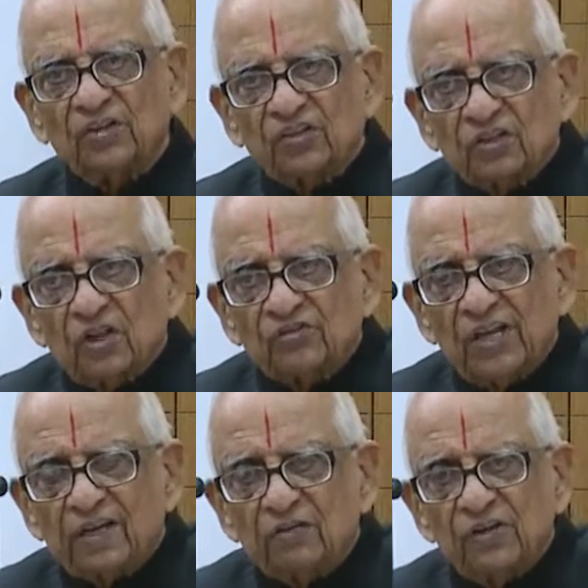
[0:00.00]
Dasaratha
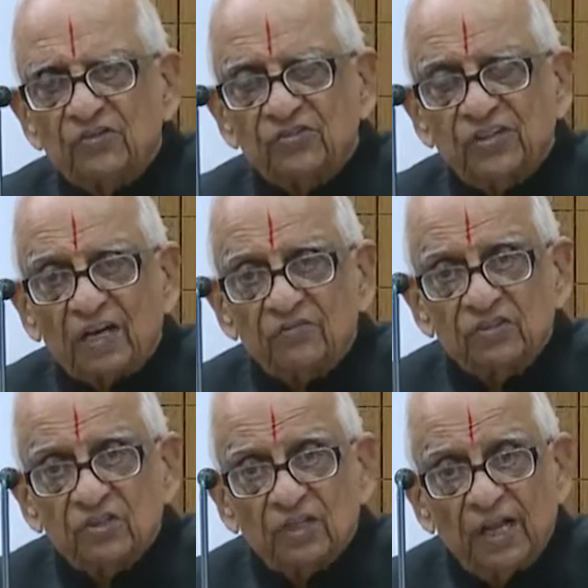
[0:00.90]
sacrifice, he
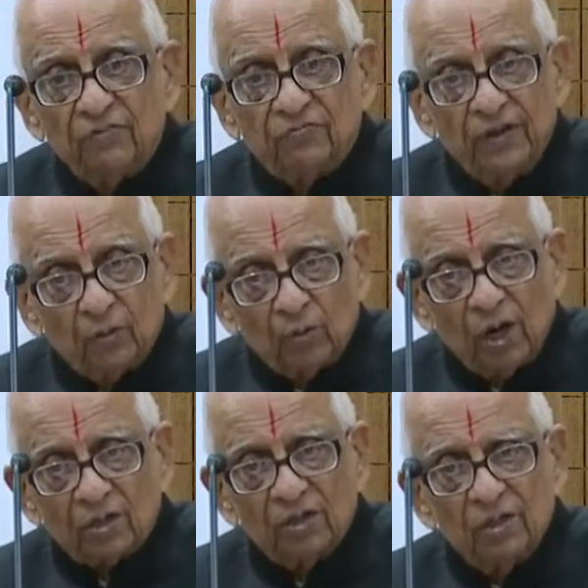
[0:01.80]
sacrificed his life when he could
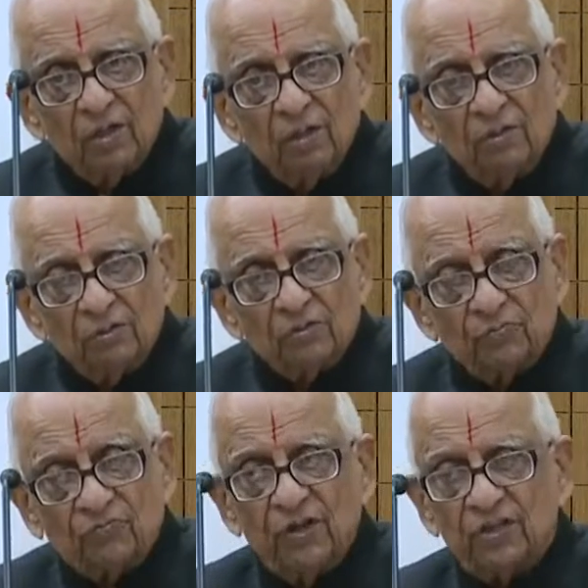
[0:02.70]
not
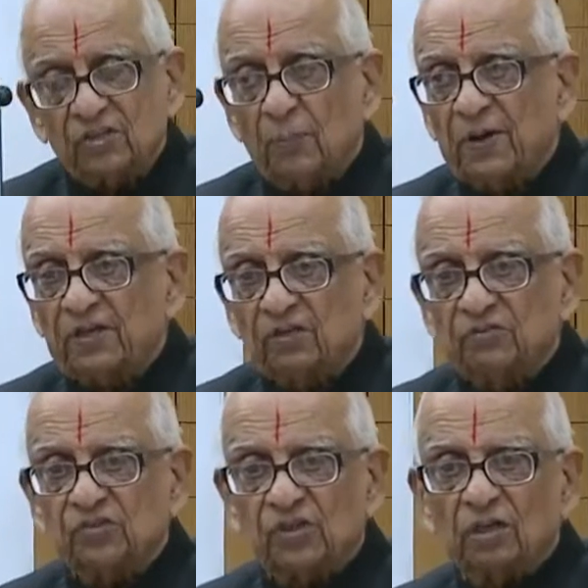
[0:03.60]
feel the separation
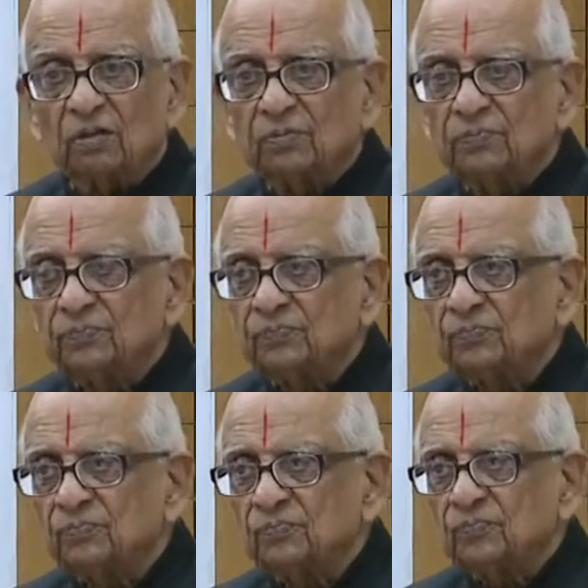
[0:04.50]
of the sun.
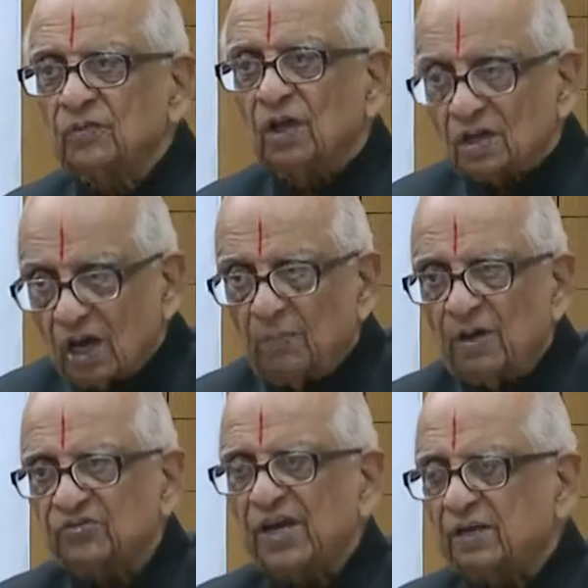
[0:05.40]

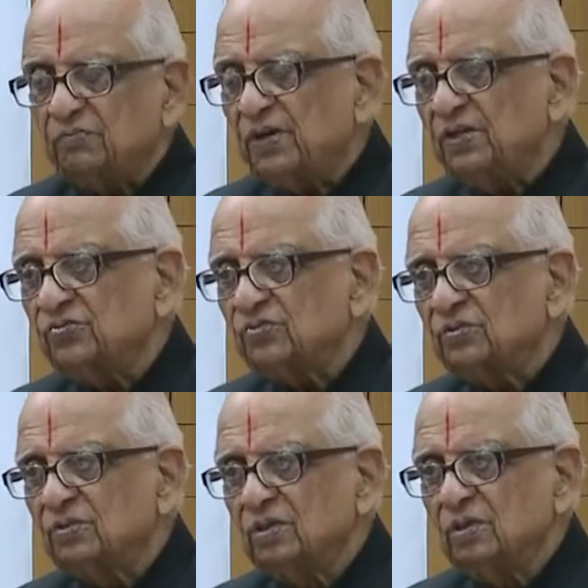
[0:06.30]
Rama sacrificed
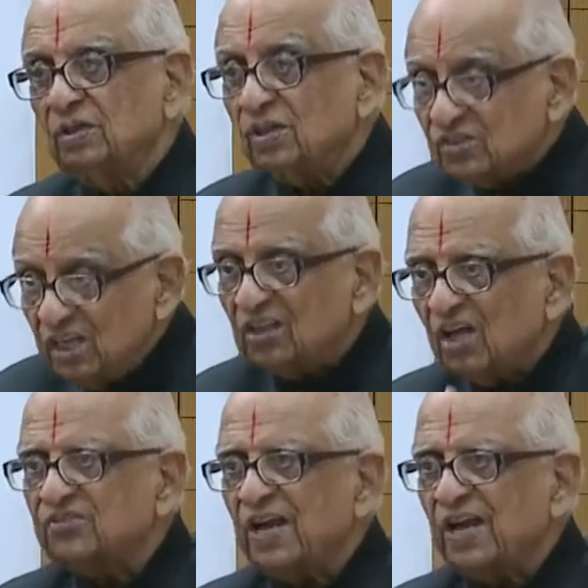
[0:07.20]
Sita